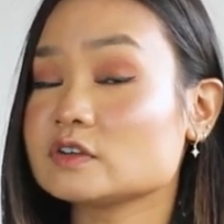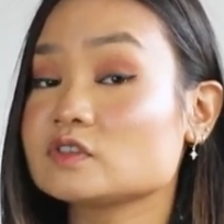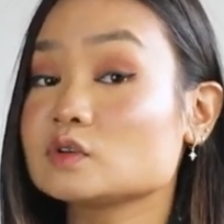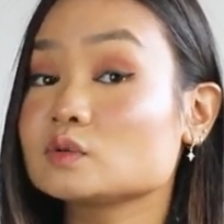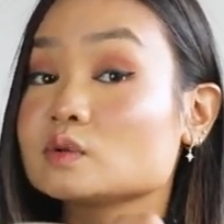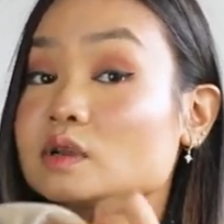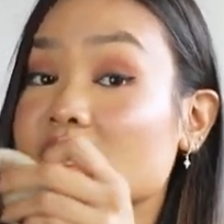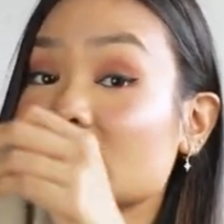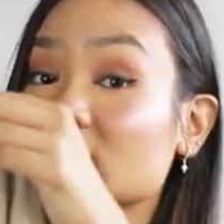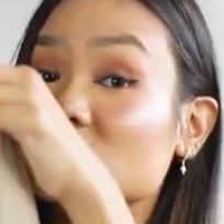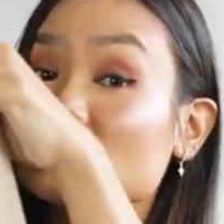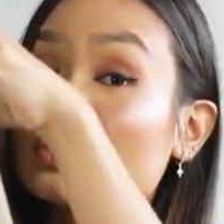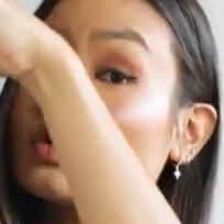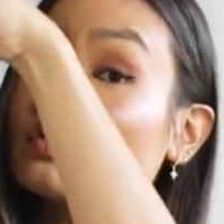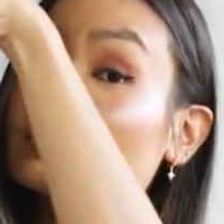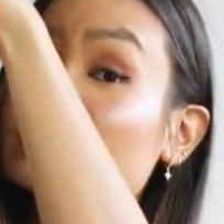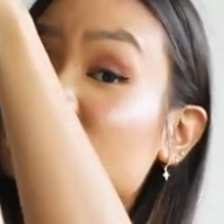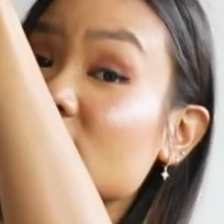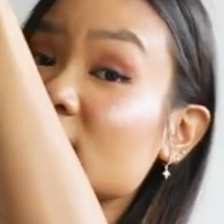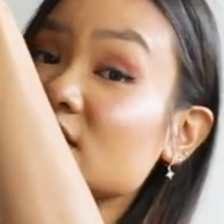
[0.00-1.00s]
If you like the
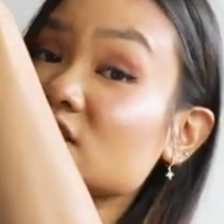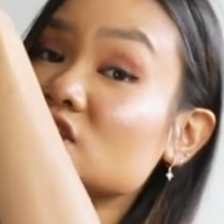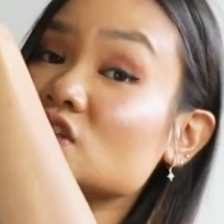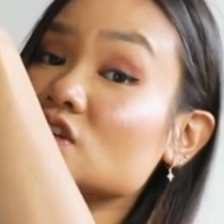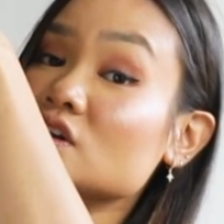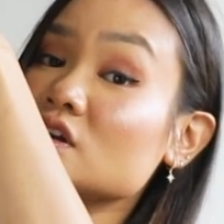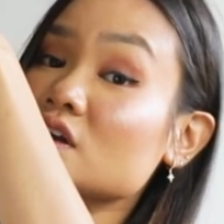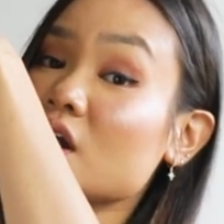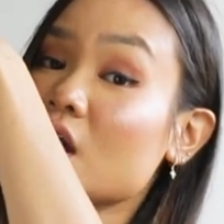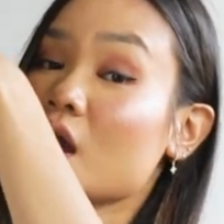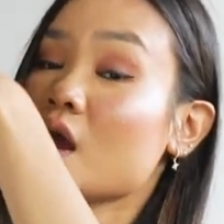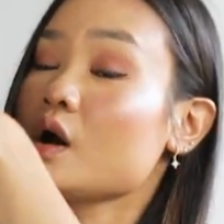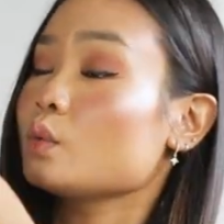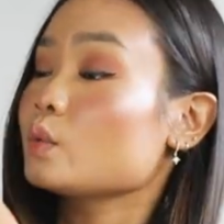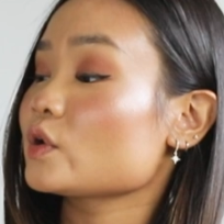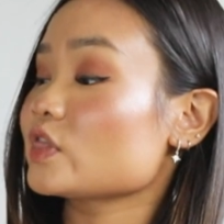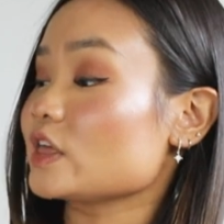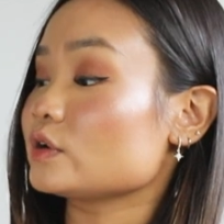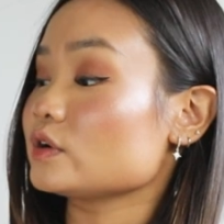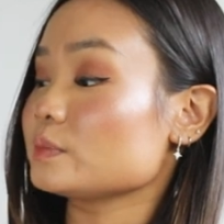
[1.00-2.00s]
oversized look
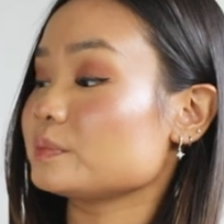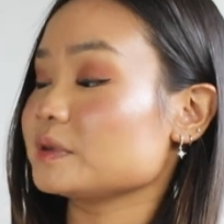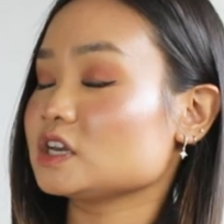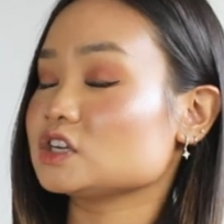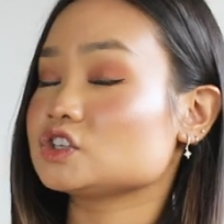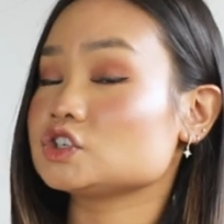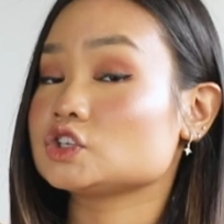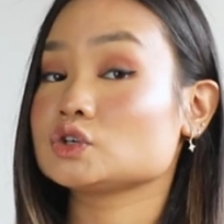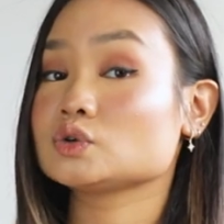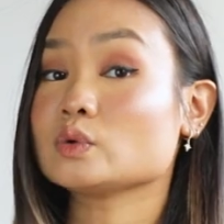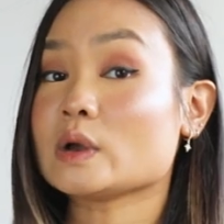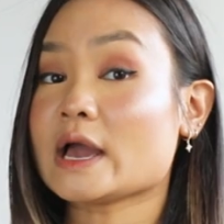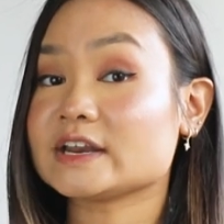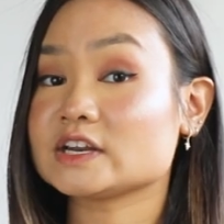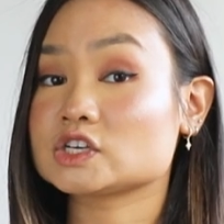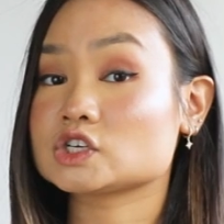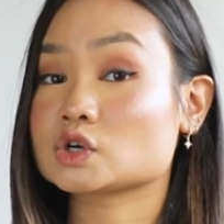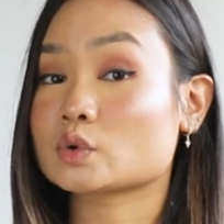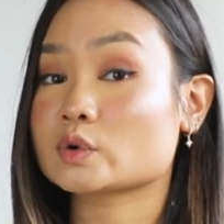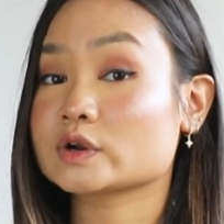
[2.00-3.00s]
without it being too
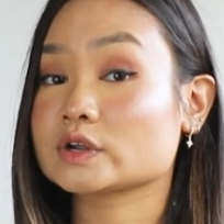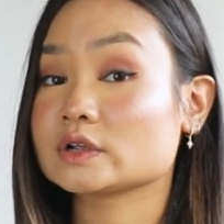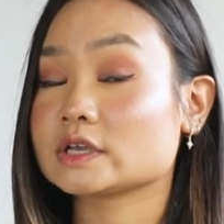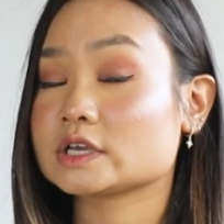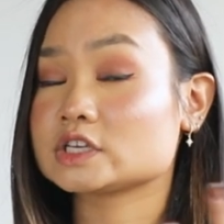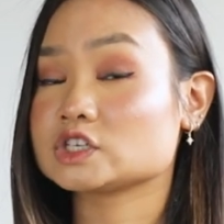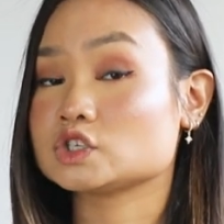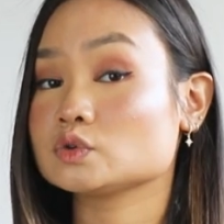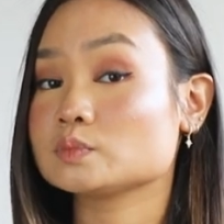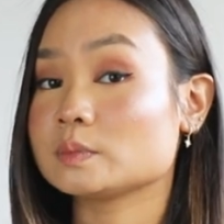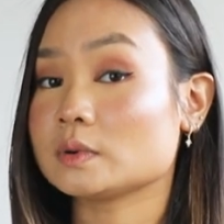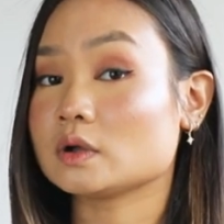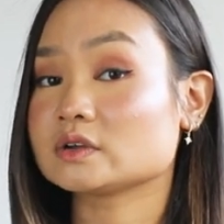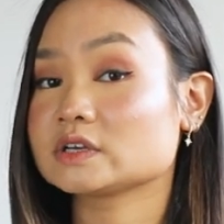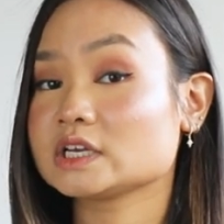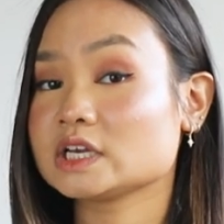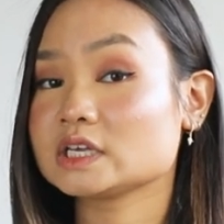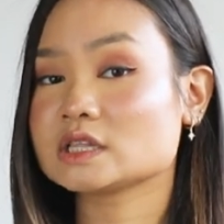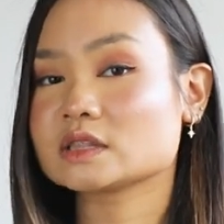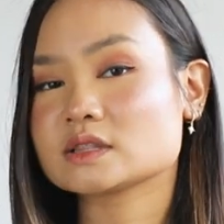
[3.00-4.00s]
editorial and too
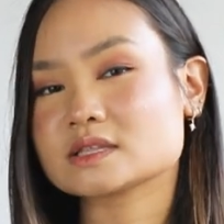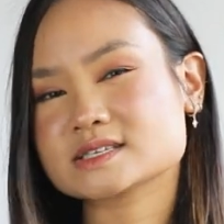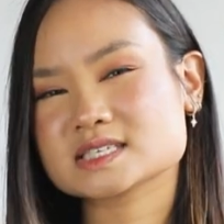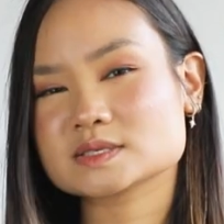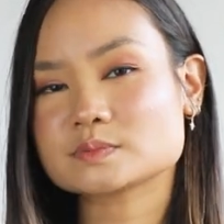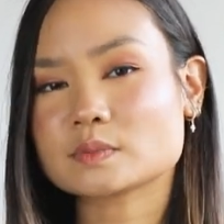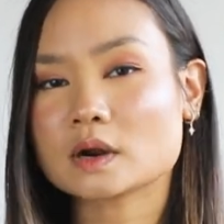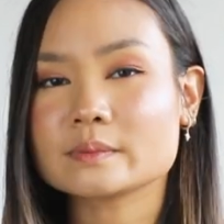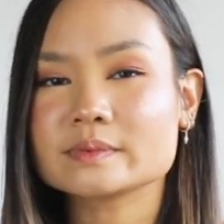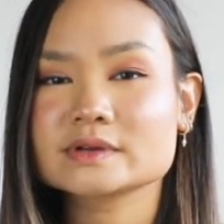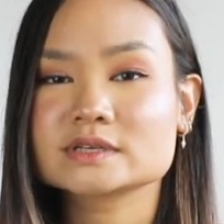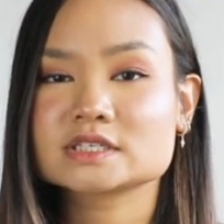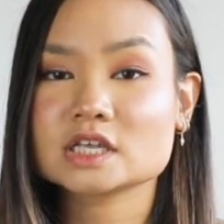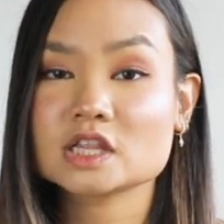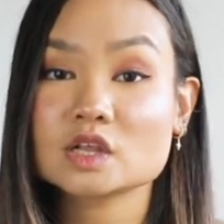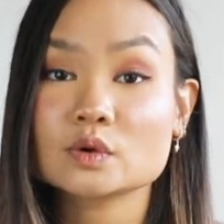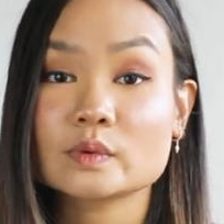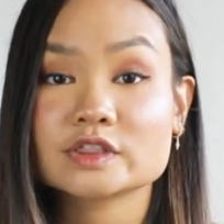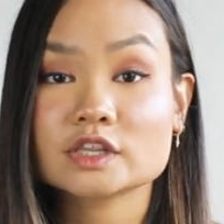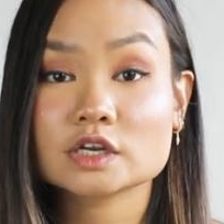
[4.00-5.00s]
bulky, then this is probably a
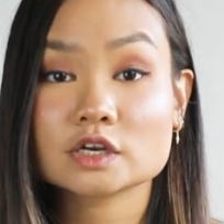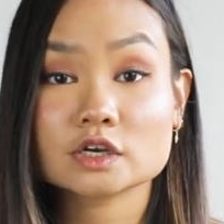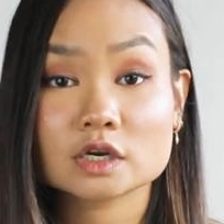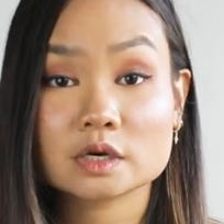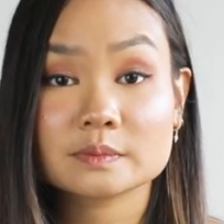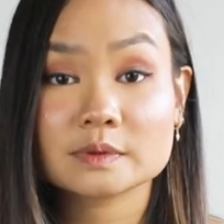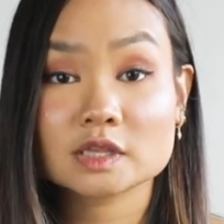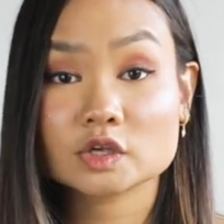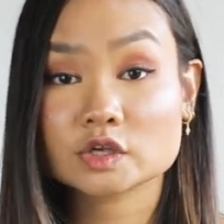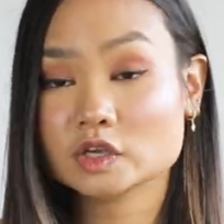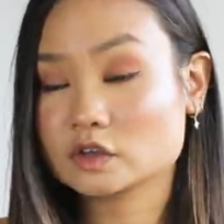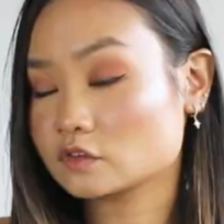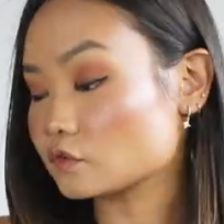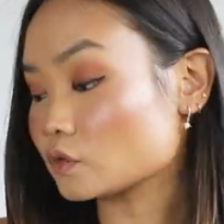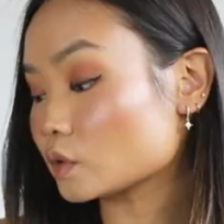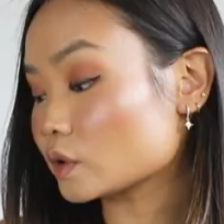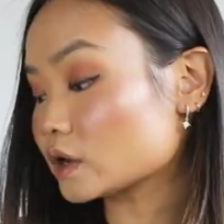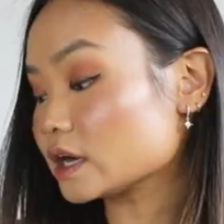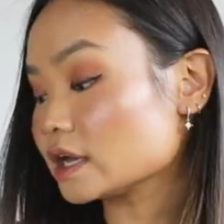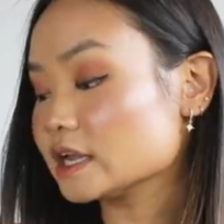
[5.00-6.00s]
silhouette that you're gonna be looking
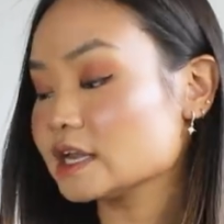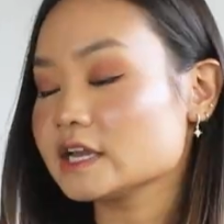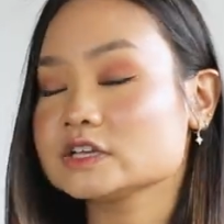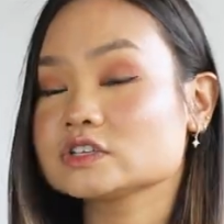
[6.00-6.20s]
for.